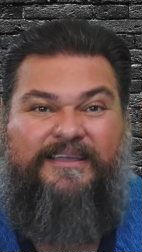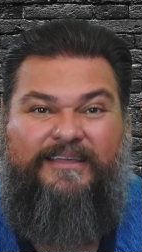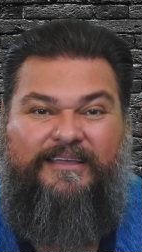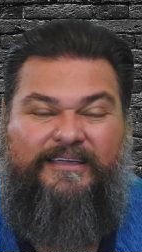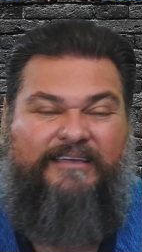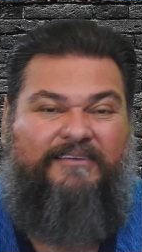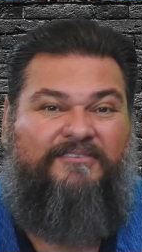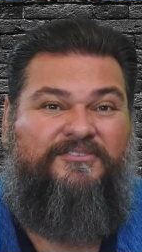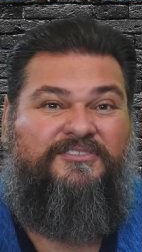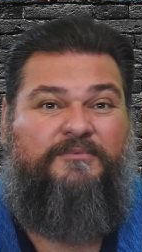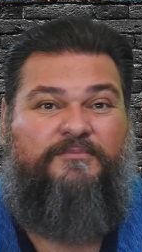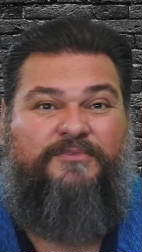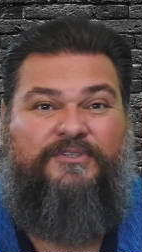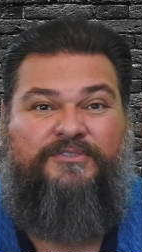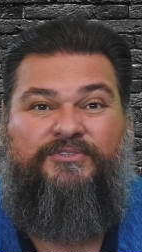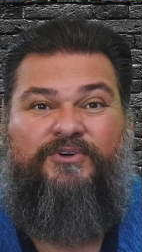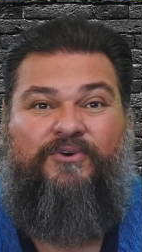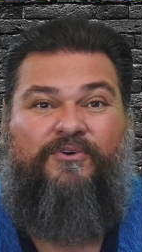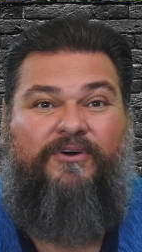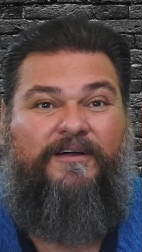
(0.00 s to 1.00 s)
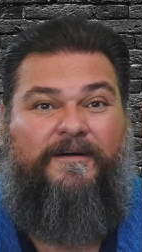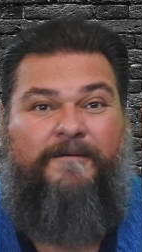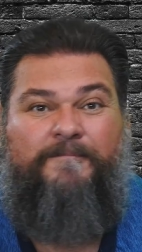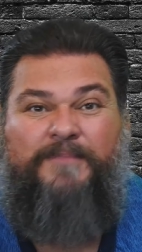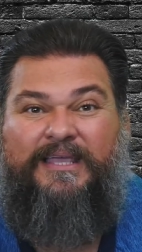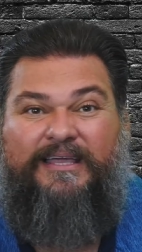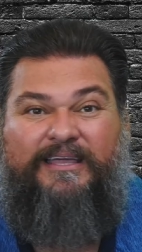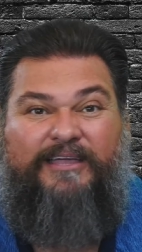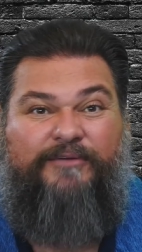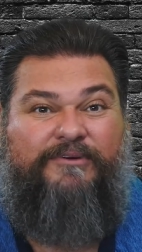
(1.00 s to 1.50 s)
He gives them the Torah.
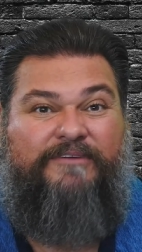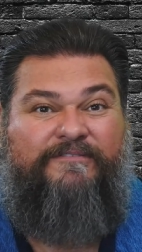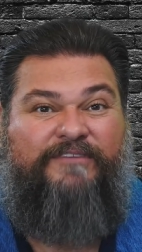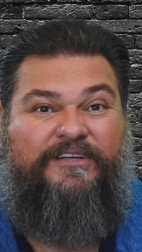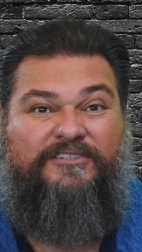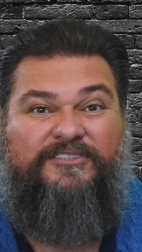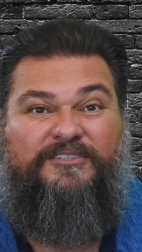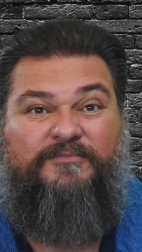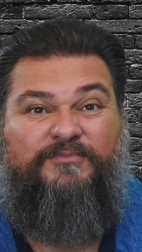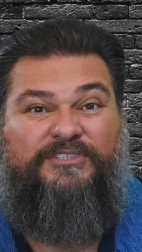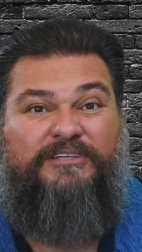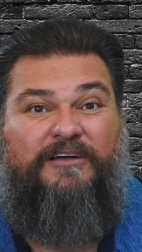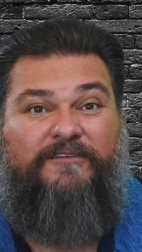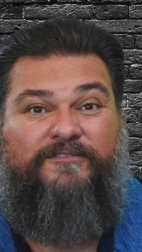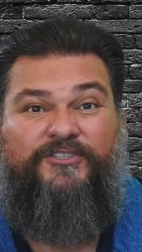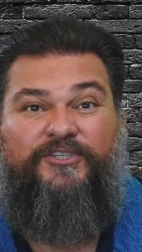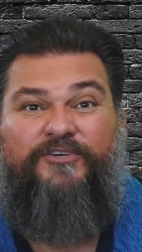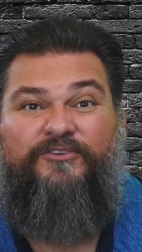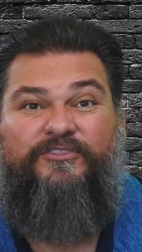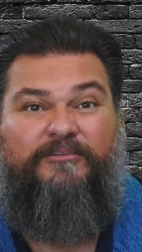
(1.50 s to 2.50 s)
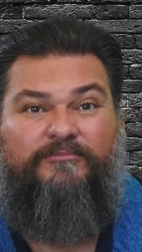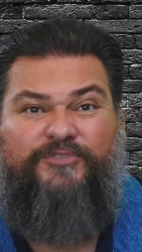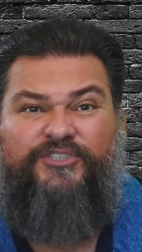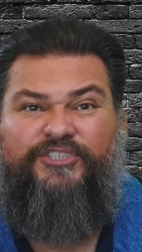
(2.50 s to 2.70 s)
He reveals Himself to them,